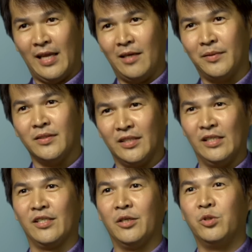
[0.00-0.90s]
step
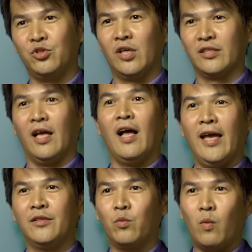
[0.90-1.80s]
is uh, we just
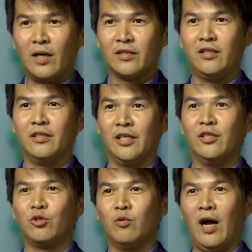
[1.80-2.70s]
add water
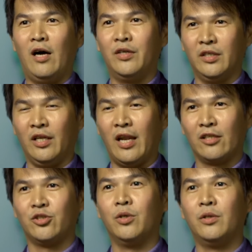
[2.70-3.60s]
into our
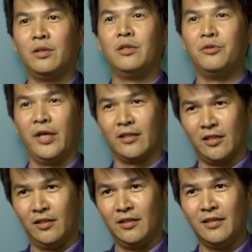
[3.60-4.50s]

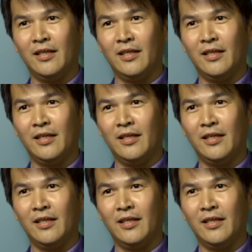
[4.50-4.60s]
reactor,